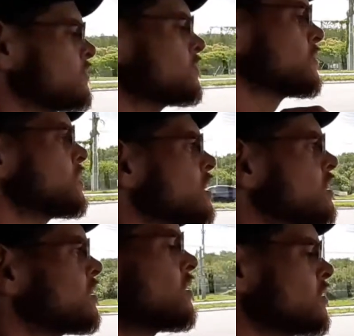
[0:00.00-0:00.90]
So
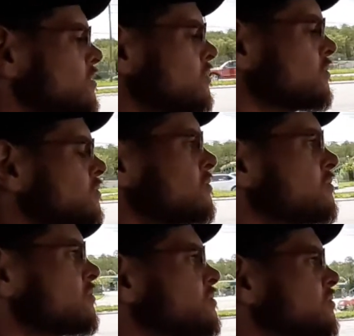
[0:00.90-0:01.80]
technically, you could probably get a
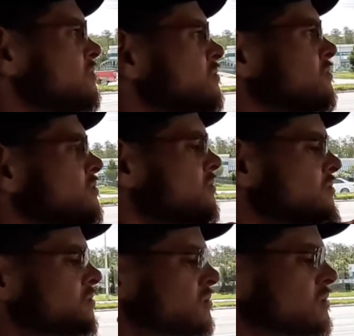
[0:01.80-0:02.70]
little bit better gas
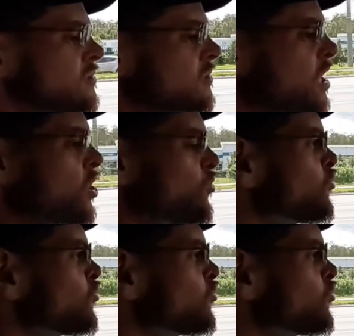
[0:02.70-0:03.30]
mileage than by switching